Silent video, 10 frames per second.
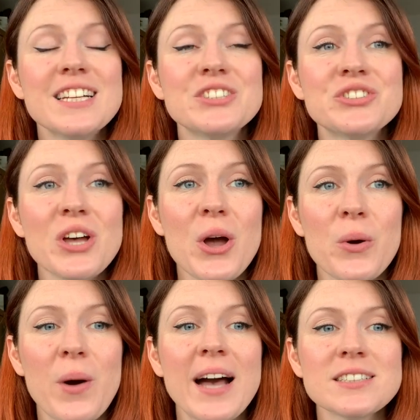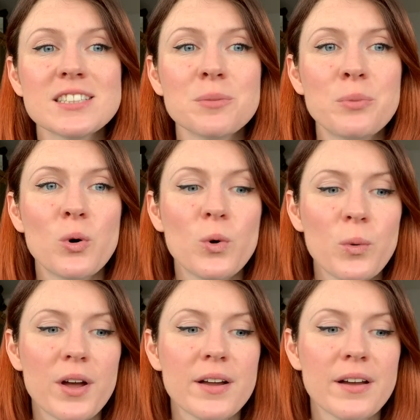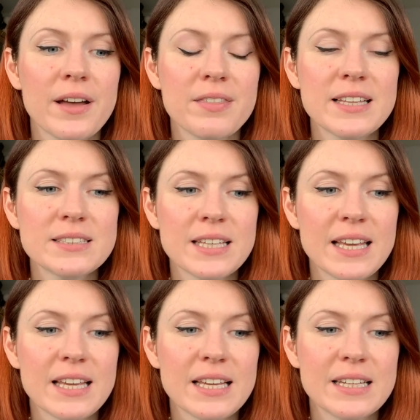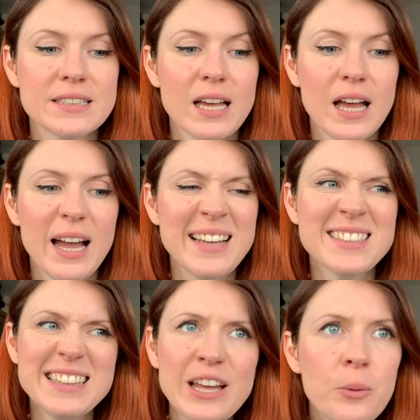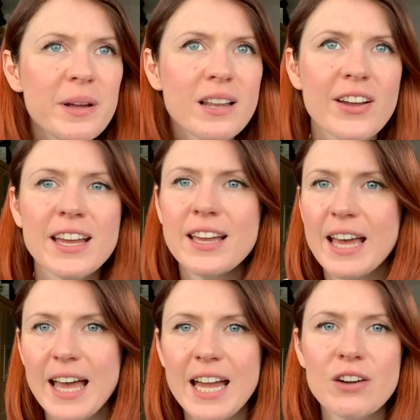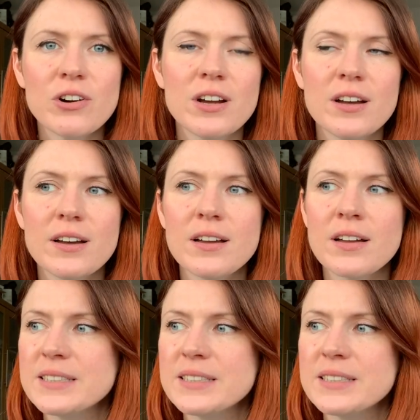So as a support worker, this is, it's a little bit like a carer.